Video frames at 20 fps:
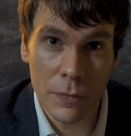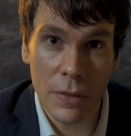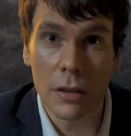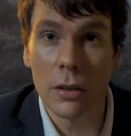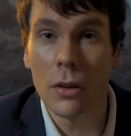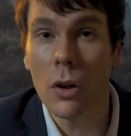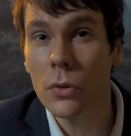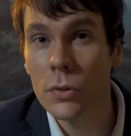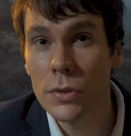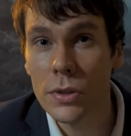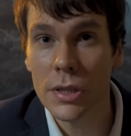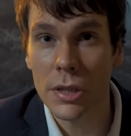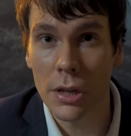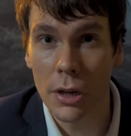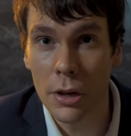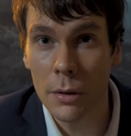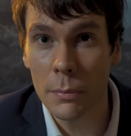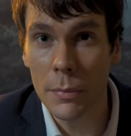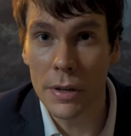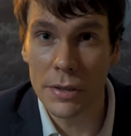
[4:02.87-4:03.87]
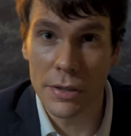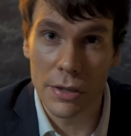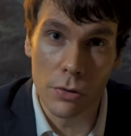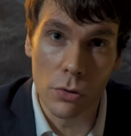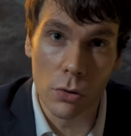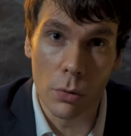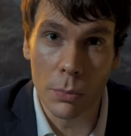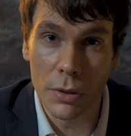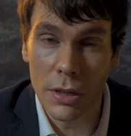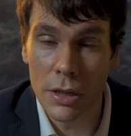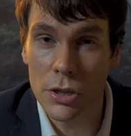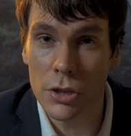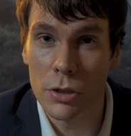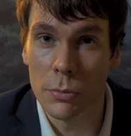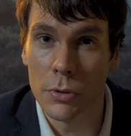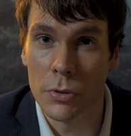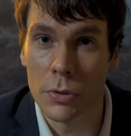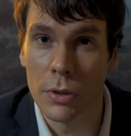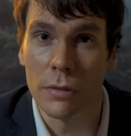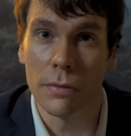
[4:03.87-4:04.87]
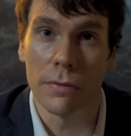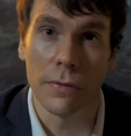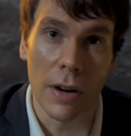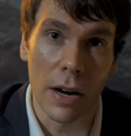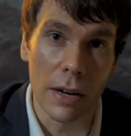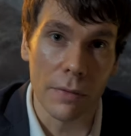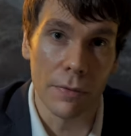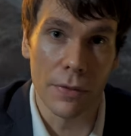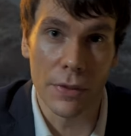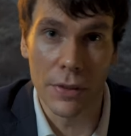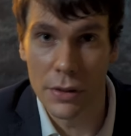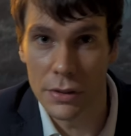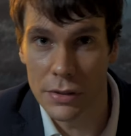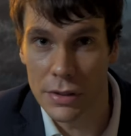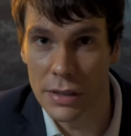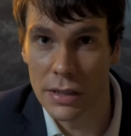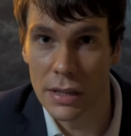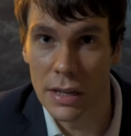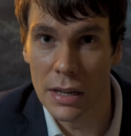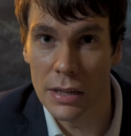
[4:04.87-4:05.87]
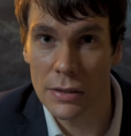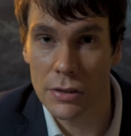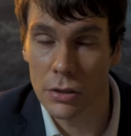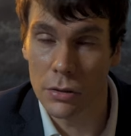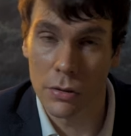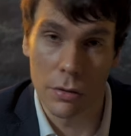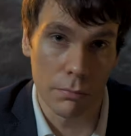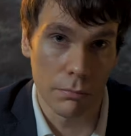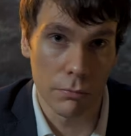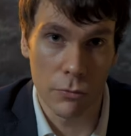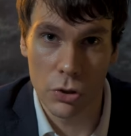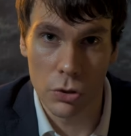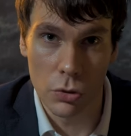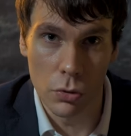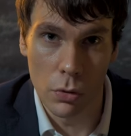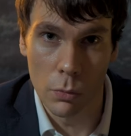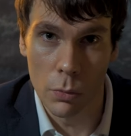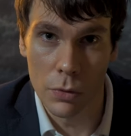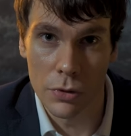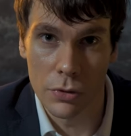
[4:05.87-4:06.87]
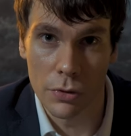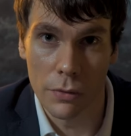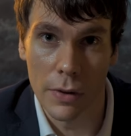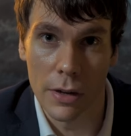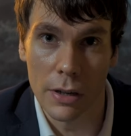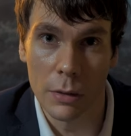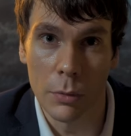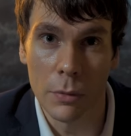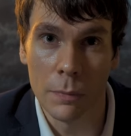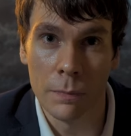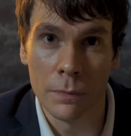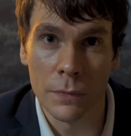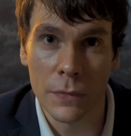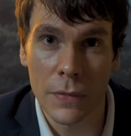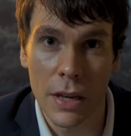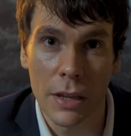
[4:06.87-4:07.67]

Long term, as they're normally issued between 5 and 30 years, so the shorter ones are available.